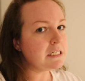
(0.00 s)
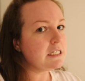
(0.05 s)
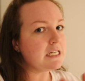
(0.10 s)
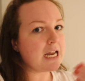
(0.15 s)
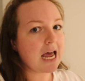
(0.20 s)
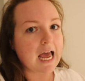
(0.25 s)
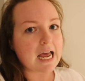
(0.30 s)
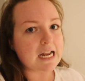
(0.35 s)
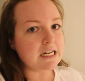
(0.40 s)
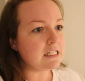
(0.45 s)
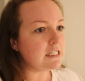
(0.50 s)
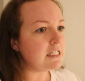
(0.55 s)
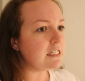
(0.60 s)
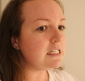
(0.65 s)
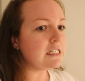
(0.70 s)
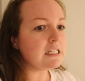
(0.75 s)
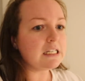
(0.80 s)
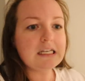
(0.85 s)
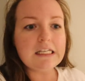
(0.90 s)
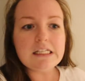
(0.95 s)

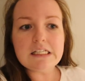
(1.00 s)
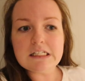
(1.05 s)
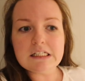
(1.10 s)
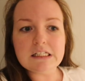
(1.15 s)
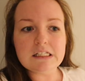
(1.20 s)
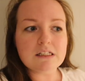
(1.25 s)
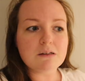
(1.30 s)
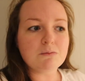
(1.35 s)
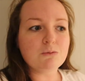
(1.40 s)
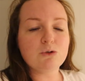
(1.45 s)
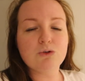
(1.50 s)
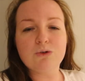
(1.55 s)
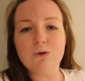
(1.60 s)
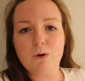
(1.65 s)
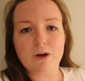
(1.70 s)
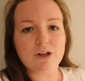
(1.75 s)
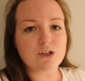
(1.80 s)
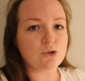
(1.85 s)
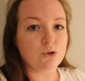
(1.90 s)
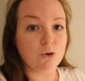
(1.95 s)
10 seasons. I'm not
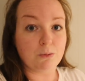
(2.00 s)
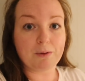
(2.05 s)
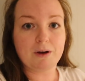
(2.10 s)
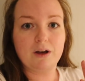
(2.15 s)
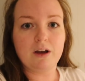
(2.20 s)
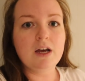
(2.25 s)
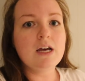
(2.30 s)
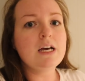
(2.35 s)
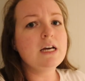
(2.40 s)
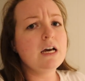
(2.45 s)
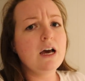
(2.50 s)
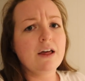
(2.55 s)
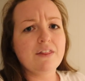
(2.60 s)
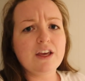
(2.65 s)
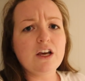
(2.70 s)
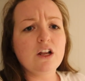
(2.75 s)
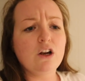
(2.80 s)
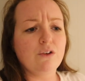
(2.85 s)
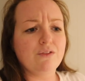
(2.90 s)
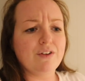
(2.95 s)
quite sure, but I
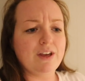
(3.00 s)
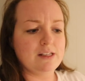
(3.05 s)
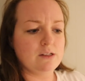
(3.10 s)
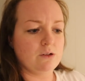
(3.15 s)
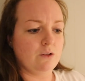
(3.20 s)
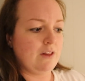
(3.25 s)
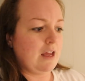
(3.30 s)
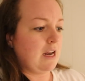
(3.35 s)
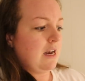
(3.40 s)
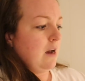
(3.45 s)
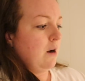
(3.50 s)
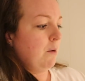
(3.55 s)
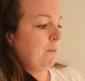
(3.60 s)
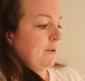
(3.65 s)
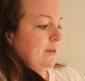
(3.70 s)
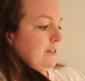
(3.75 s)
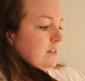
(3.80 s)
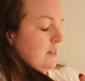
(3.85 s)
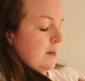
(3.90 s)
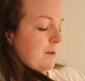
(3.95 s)
think a lot of it is on there now.
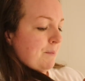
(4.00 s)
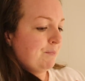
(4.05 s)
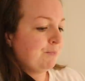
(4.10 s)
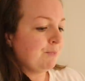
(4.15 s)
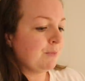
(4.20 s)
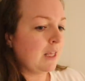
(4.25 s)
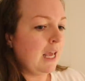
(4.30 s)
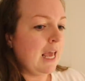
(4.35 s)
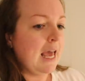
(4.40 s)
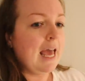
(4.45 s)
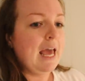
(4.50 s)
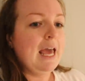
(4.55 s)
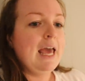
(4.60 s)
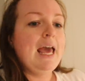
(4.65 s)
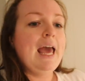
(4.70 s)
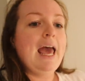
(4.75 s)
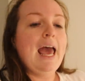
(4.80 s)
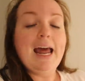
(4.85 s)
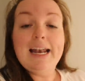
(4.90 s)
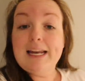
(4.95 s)
But, um...
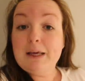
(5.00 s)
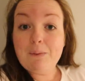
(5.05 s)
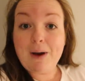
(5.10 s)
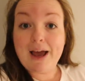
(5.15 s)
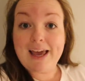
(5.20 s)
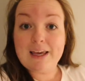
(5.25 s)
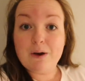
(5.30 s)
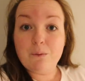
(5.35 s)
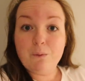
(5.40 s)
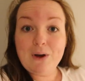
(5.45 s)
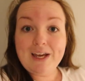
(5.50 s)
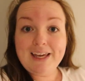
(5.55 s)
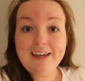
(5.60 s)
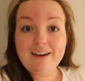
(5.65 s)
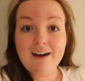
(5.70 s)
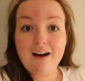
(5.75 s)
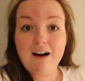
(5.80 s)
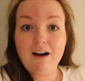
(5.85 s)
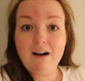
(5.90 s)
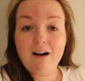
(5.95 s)
Anyway,
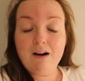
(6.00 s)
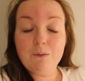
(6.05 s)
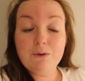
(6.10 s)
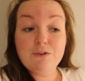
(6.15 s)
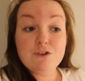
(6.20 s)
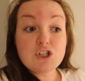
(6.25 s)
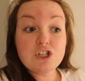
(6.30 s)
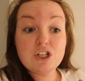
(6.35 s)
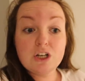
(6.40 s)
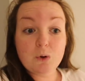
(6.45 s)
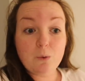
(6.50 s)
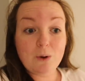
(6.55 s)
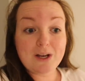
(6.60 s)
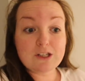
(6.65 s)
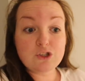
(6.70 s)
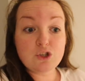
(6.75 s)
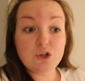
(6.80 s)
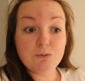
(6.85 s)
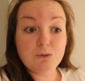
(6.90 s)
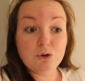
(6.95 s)
we are, we've just done a quick
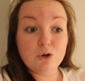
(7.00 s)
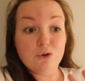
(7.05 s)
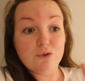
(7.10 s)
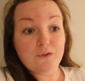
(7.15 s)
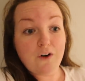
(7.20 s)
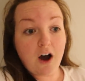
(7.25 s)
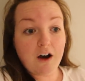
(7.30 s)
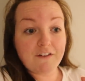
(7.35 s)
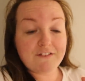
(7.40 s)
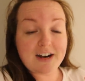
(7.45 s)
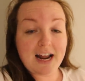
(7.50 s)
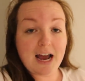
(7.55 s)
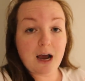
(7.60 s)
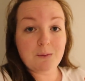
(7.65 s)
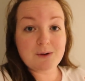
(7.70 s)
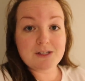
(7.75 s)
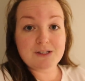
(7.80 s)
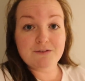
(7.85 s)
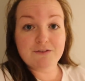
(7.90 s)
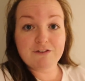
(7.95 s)
Zoom call for half an hour
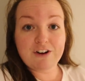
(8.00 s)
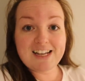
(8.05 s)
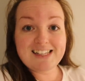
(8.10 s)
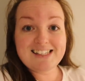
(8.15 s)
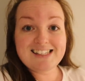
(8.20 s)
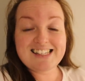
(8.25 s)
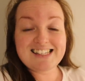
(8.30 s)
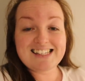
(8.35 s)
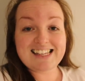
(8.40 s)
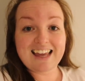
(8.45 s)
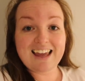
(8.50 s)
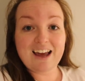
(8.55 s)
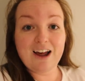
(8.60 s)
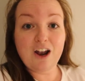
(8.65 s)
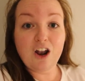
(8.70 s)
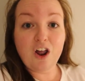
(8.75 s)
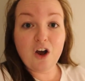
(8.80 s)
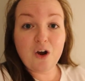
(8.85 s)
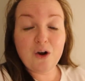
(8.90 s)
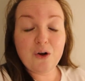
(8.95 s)
with some friends to say
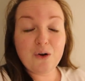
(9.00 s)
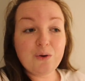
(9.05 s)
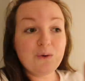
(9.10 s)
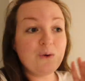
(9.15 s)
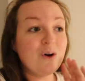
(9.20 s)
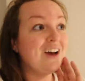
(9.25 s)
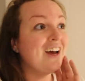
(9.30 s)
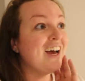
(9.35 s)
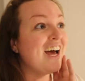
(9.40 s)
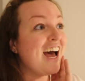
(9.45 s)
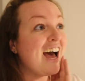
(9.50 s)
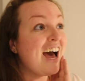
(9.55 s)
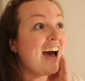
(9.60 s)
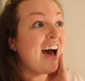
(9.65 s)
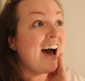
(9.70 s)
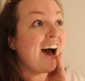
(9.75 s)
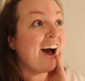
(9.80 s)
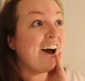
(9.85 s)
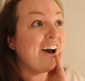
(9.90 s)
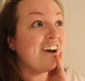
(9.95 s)
hello.
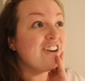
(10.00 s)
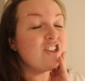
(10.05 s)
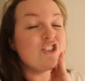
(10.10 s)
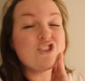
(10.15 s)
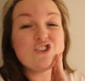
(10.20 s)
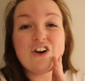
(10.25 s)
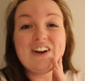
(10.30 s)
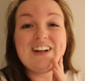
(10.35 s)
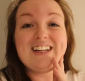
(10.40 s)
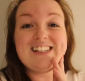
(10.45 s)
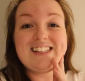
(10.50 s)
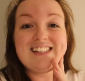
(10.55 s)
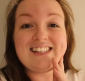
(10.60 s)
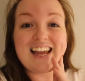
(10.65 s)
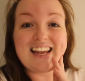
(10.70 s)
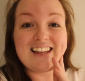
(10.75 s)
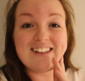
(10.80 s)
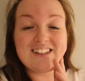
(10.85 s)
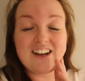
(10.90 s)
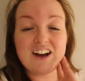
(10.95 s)
Uh, just trying to
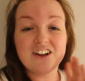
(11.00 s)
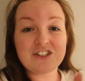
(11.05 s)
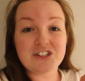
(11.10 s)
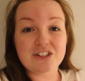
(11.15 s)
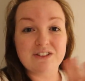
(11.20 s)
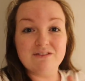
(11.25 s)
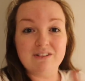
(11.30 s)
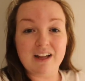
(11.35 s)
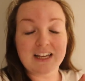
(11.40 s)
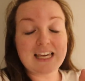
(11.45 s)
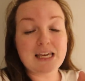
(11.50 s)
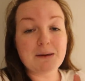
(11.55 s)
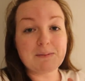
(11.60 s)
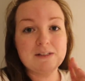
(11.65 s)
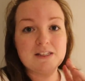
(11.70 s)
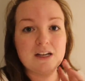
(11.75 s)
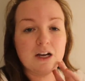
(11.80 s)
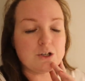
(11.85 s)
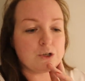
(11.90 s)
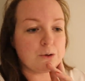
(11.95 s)
stay in touch and like keep
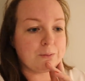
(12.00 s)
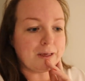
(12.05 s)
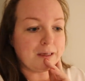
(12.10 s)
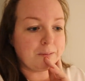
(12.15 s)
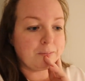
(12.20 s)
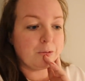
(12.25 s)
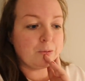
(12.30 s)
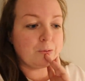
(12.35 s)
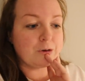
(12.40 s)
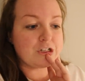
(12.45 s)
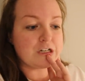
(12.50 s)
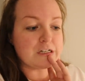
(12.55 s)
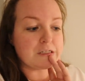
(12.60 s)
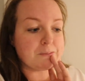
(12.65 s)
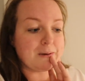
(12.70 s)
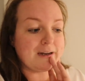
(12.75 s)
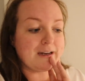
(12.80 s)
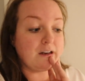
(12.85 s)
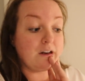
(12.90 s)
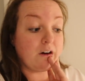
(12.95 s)
in touch with people, which has
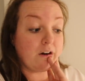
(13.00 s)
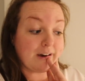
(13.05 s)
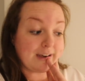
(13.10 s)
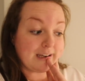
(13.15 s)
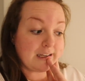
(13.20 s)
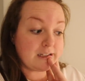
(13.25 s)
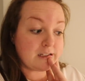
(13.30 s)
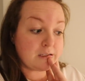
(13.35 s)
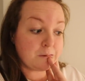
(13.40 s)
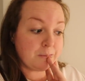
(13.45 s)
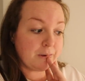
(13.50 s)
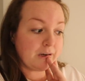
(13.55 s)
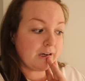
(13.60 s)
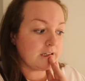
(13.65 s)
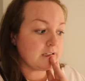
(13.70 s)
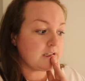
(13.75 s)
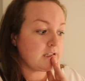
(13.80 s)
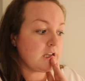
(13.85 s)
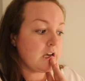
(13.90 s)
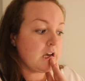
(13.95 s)
been nice,
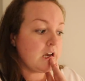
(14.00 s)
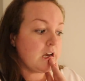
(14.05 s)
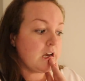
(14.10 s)
but